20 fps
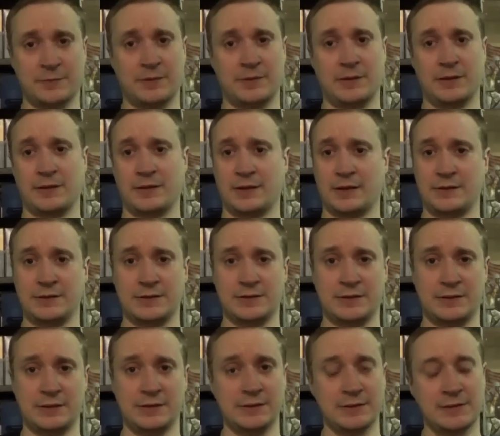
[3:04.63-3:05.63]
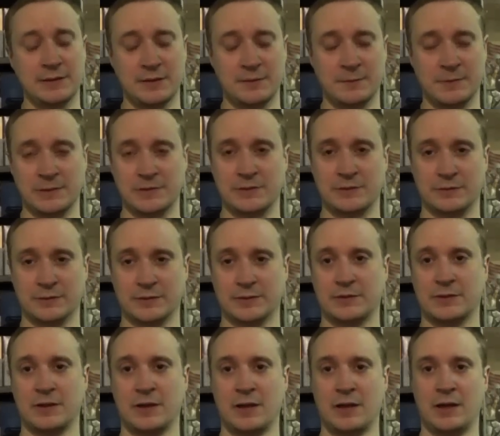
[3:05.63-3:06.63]
one and then I just didn't see him in
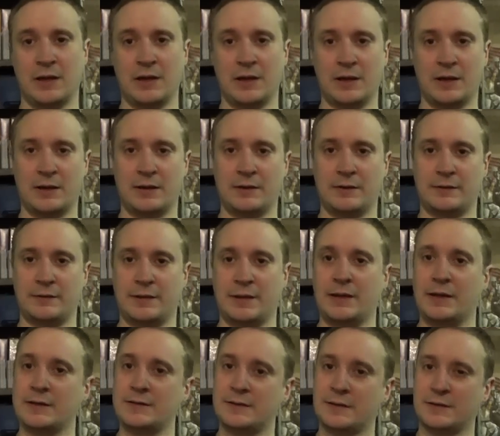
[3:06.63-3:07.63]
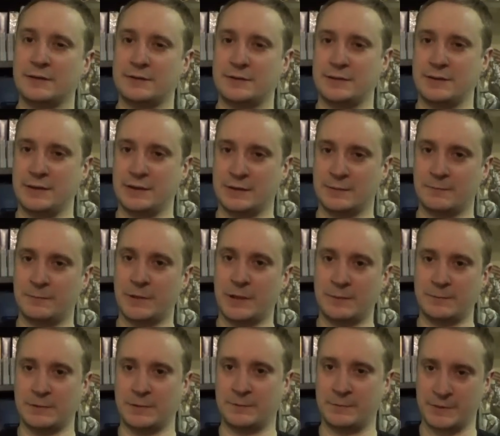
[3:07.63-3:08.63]
stores. Then I started seeing him
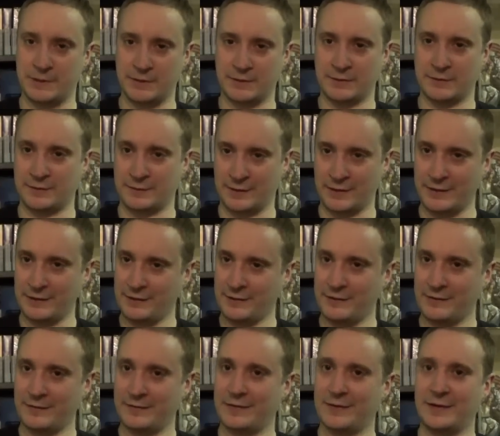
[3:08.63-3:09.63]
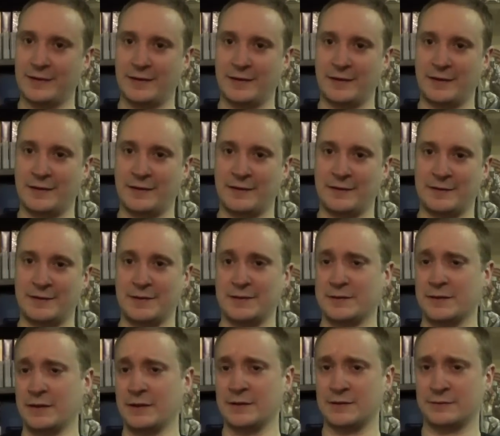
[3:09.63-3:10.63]
pop up here and there, and
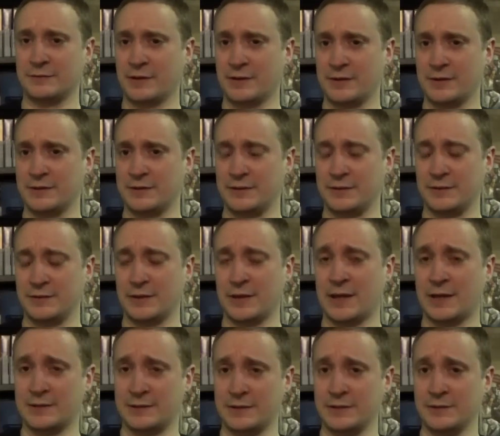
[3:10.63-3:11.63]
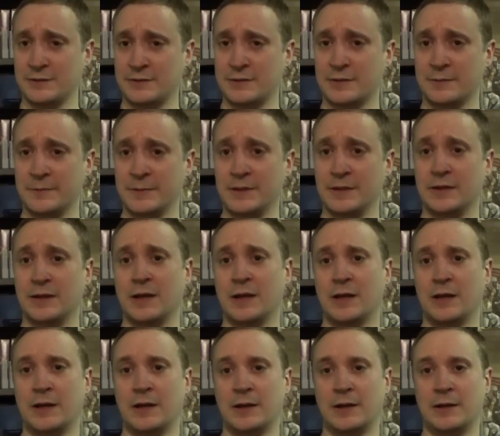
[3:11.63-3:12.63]
he's not as rare as he used to be.
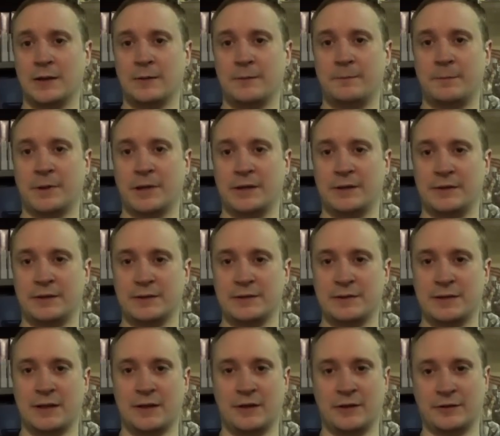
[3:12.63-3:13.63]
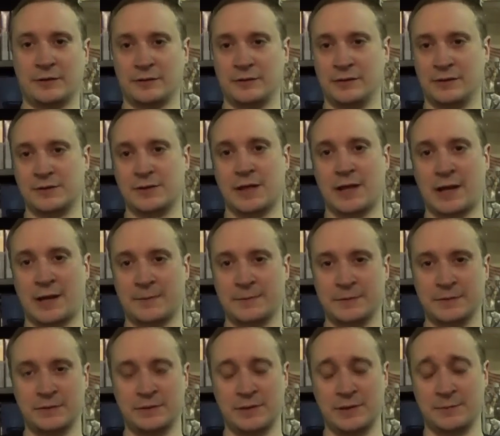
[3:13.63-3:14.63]
But this character looks
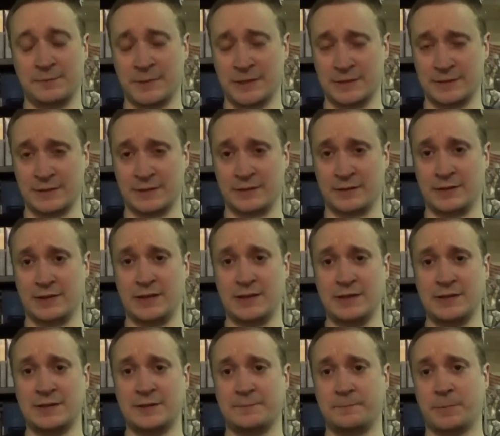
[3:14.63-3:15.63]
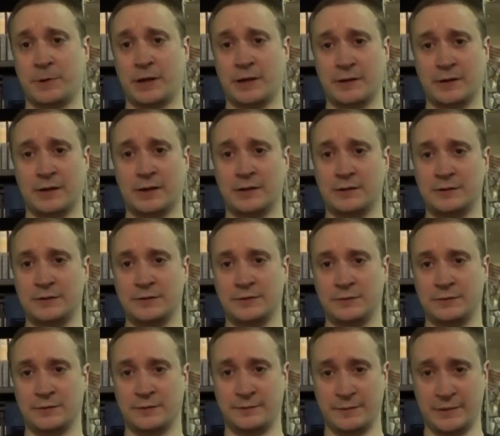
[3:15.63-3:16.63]
absolutely amazing. He's spot on
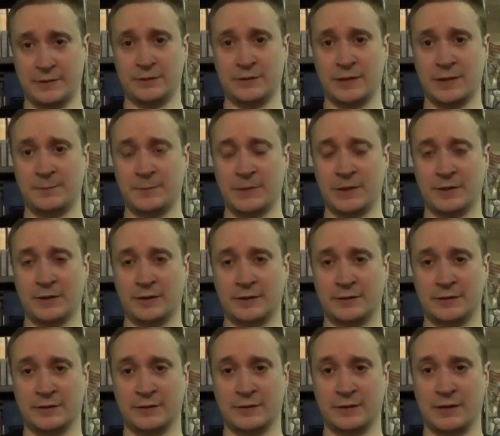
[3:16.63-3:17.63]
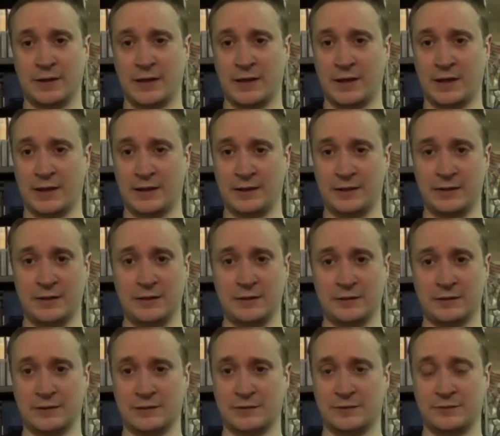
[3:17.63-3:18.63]
to the video game character, and he
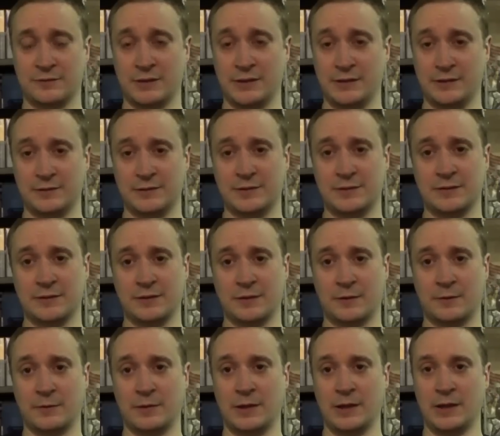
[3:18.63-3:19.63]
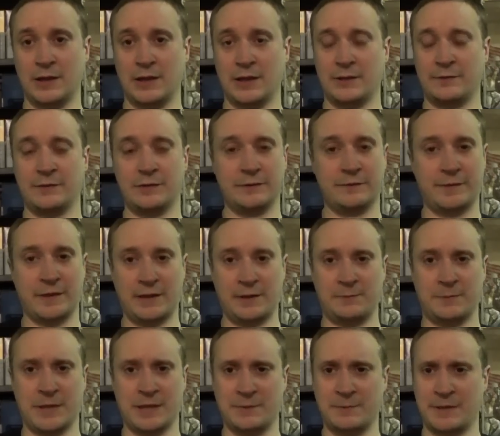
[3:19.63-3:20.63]
looks great. So if you're a fan
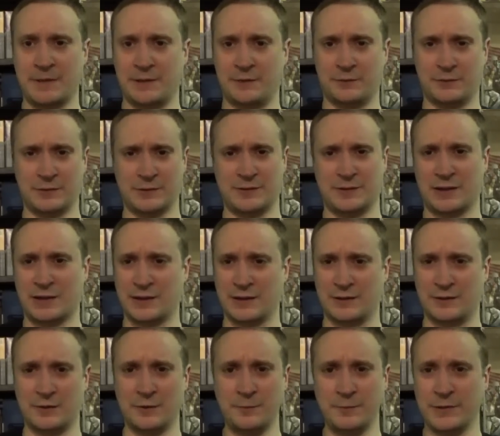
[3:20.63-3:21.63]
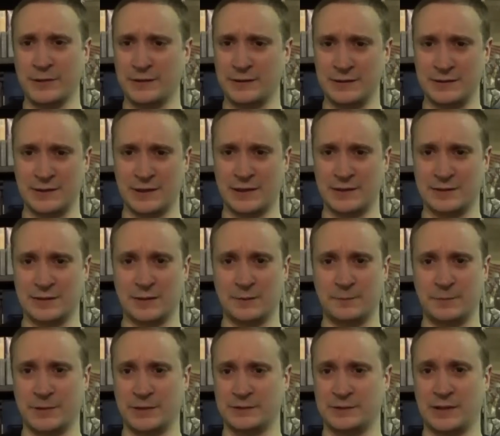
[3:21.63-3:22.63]
of Mega Man or Sonic, go pick these guys
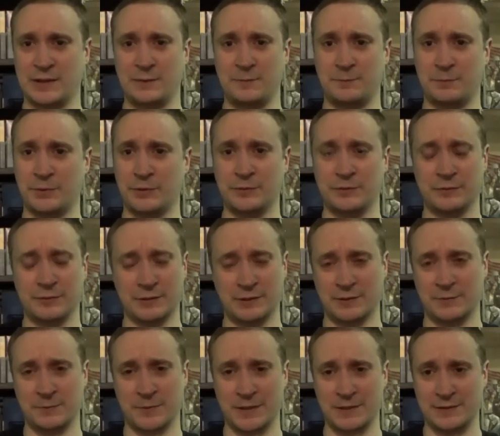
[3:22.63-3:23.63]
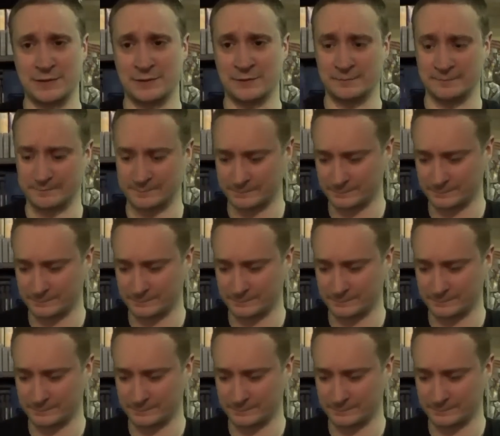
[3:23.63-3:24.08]
up, because they both look amazing.